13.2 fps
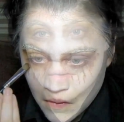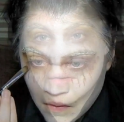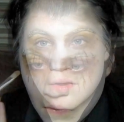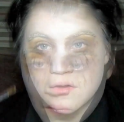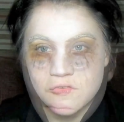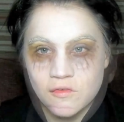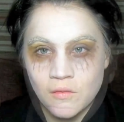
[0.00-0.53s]

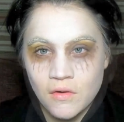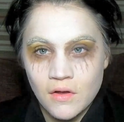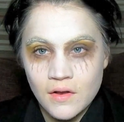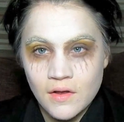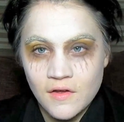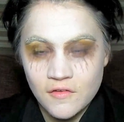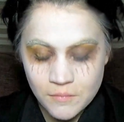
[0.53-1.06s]
Next you want
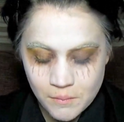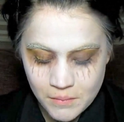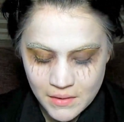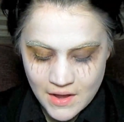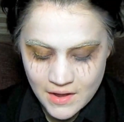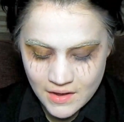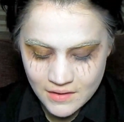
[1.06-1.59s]
a nice
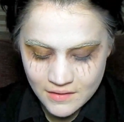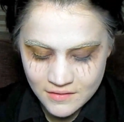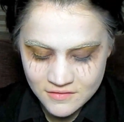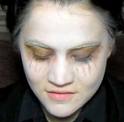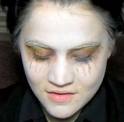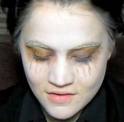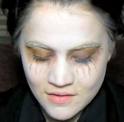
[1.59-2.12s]
black
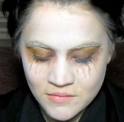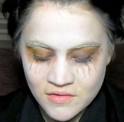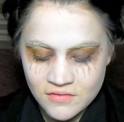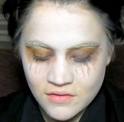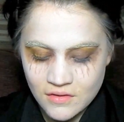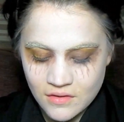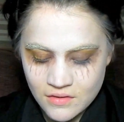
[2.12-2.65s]
eyeshadow. I'm
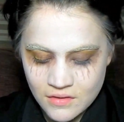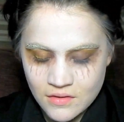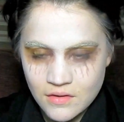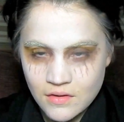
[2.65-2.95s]
using